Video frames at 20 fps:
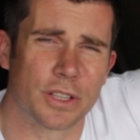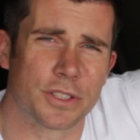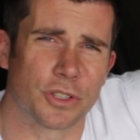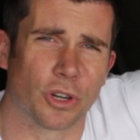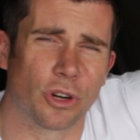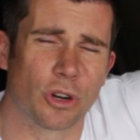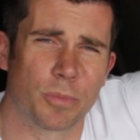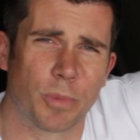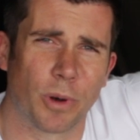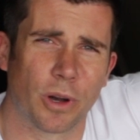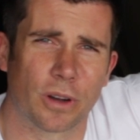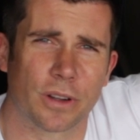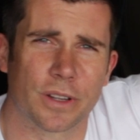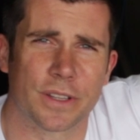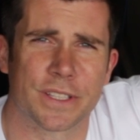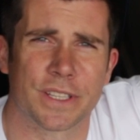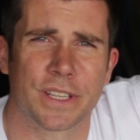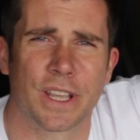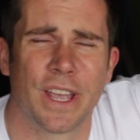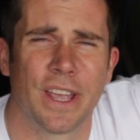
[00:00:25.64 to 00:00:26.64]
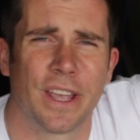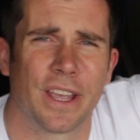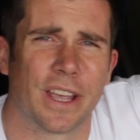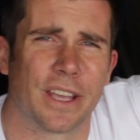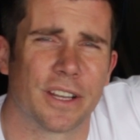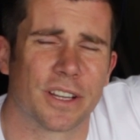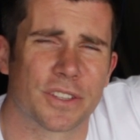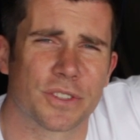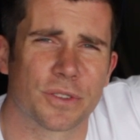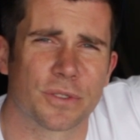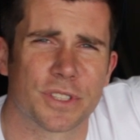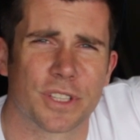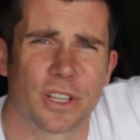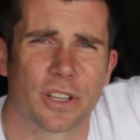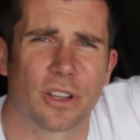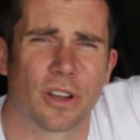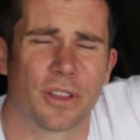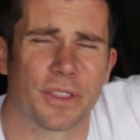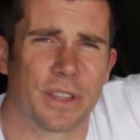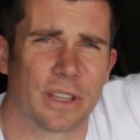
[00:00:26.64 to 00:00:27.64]
dog box, and it's also
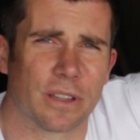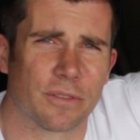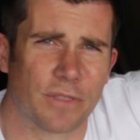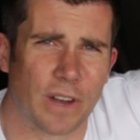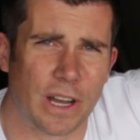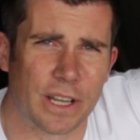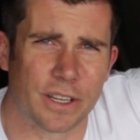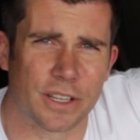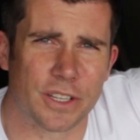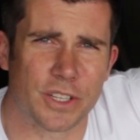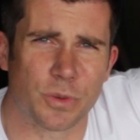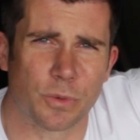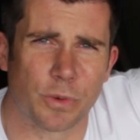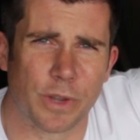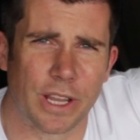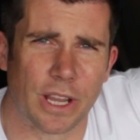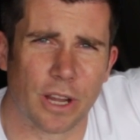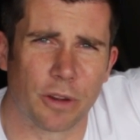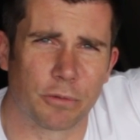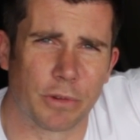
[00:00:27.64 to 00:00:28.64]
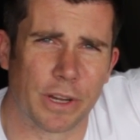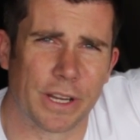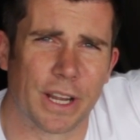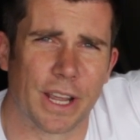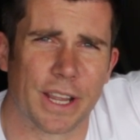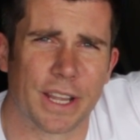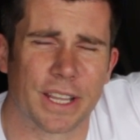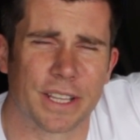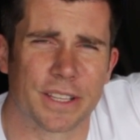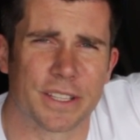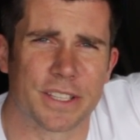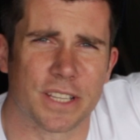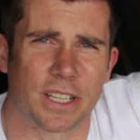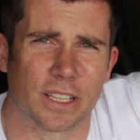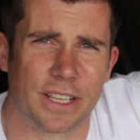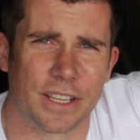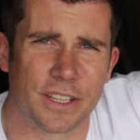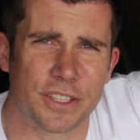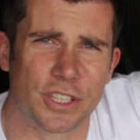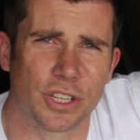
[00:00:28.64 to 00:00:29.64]
got the advantage where Rene can
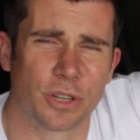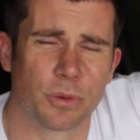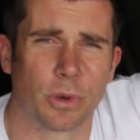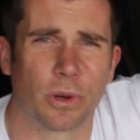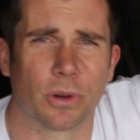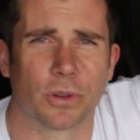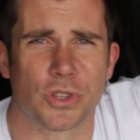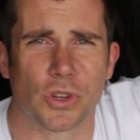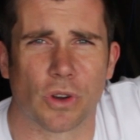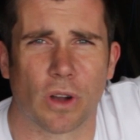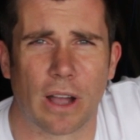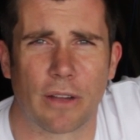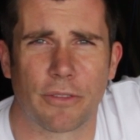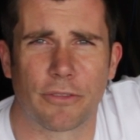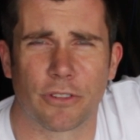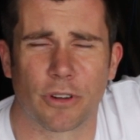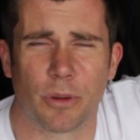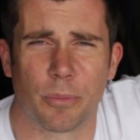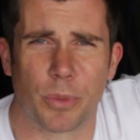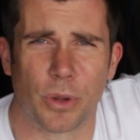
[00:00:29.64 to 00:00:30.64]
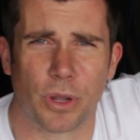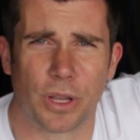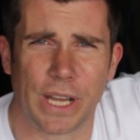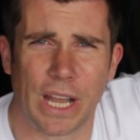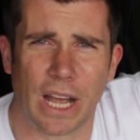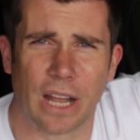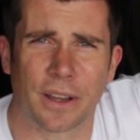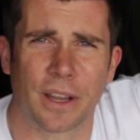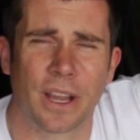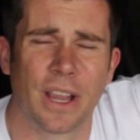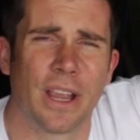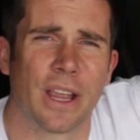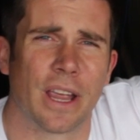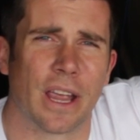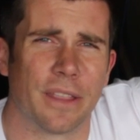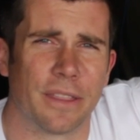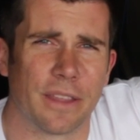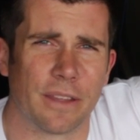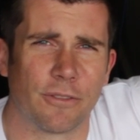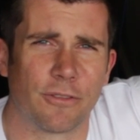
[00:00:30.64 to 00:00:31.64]
select 2-wheel drive for a burnout
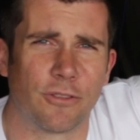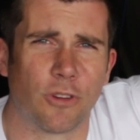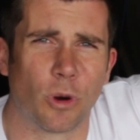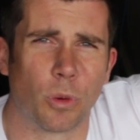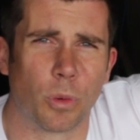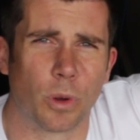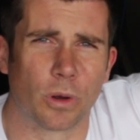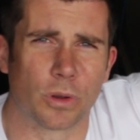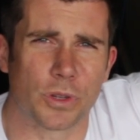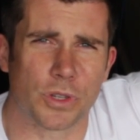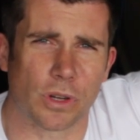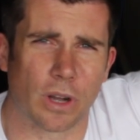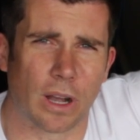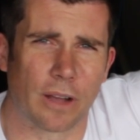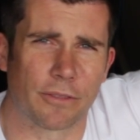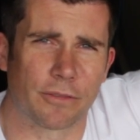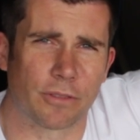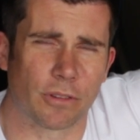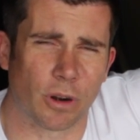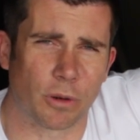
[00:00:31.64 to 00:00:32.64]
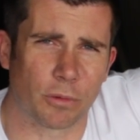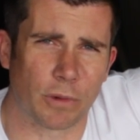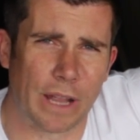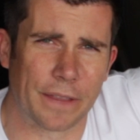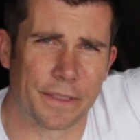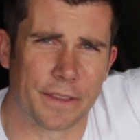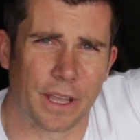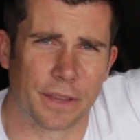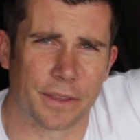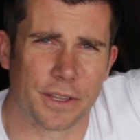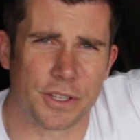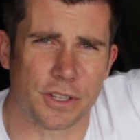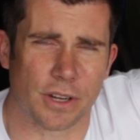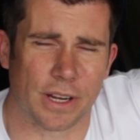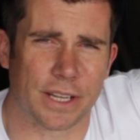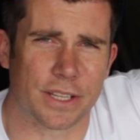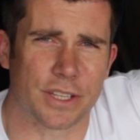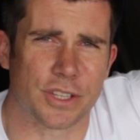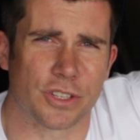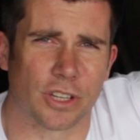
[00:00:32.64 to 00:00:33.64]
and then 4-wheel drive for a run down the
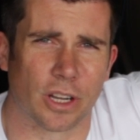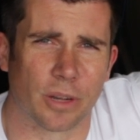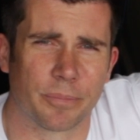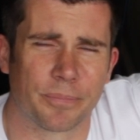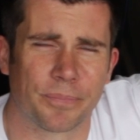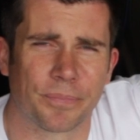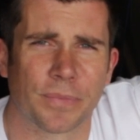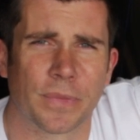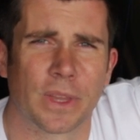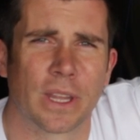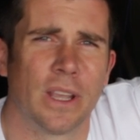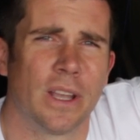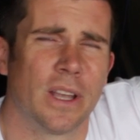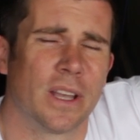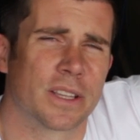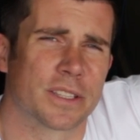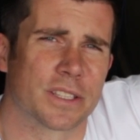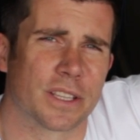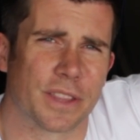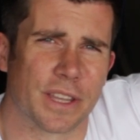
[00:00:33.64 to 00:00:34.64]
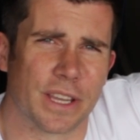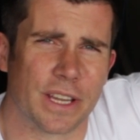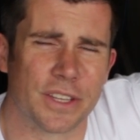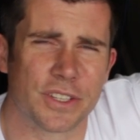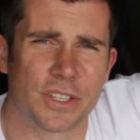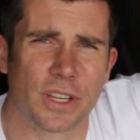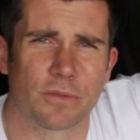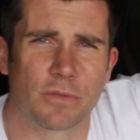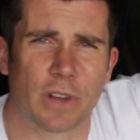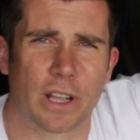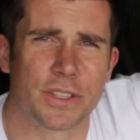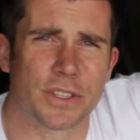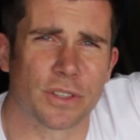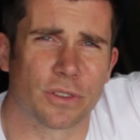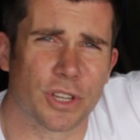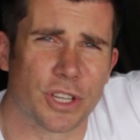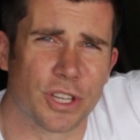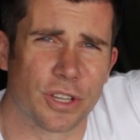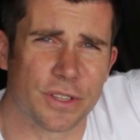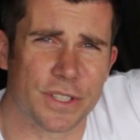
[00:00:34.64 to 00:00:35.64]
drag strip. So the engine runs on
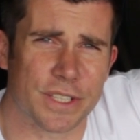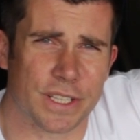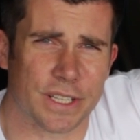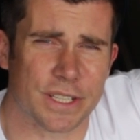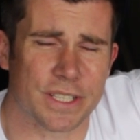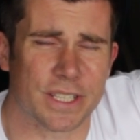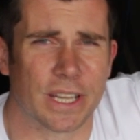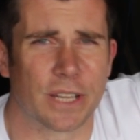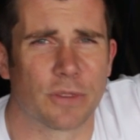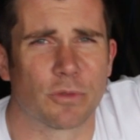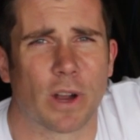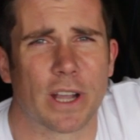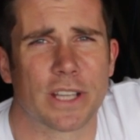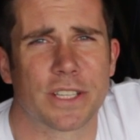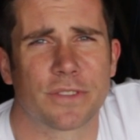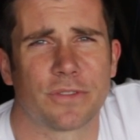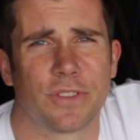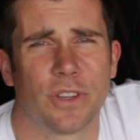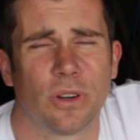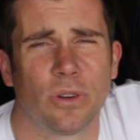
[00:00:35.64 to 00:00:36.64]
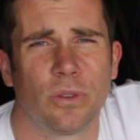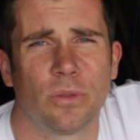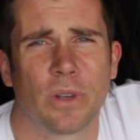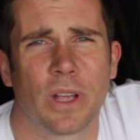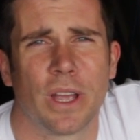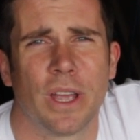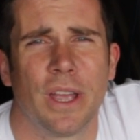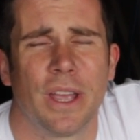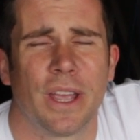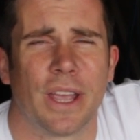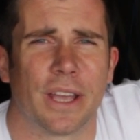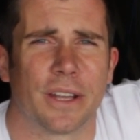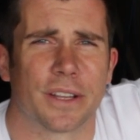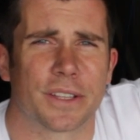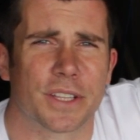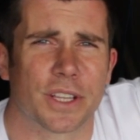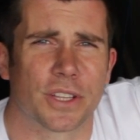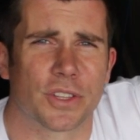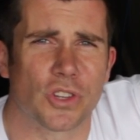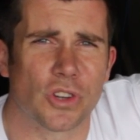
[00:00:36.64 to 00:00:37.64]
Q16 race fuel and it's
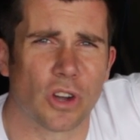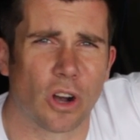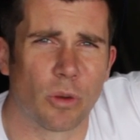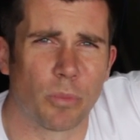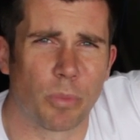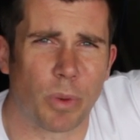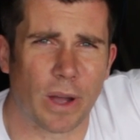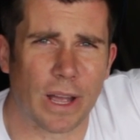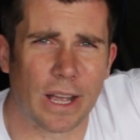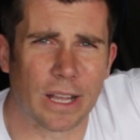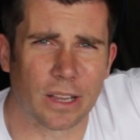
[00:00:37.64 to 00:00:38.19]
controlled by a